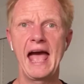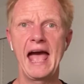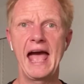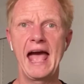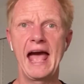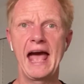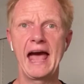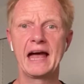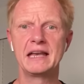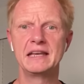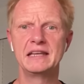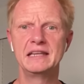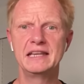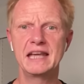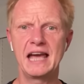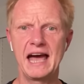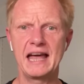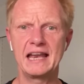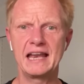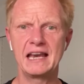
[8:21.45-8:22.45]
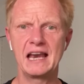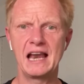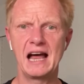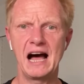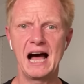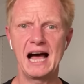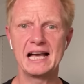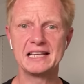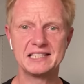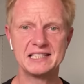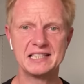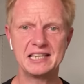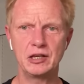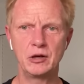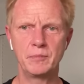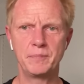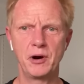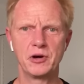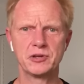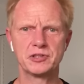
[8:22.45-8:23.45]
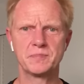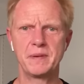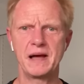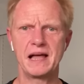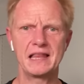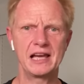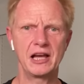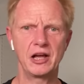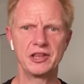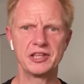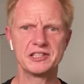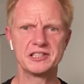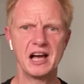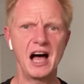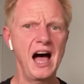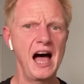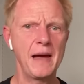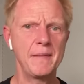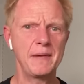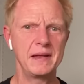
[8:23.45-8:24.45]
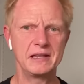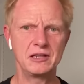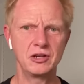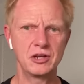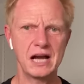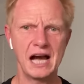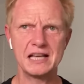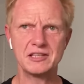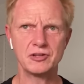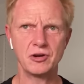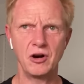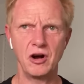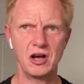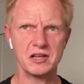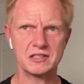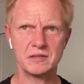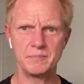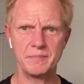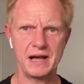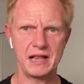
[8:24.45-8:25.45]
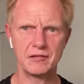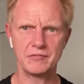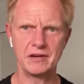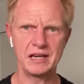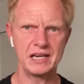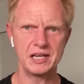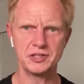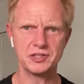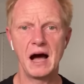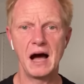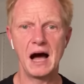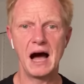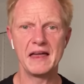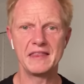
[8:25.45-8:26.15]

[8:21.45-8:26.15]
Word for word: and yet I see you post ballet all the time, and you guys are awesome ballerinas.